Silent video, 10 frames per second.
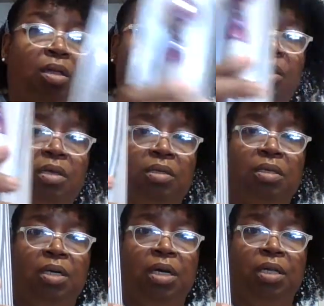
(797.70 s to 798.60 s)
this
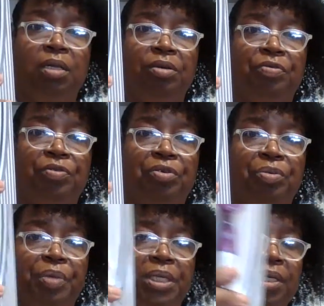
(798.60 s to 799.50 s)
color for
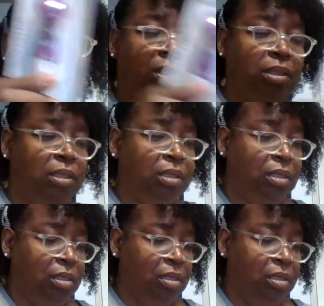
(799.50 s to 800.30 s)
my niece,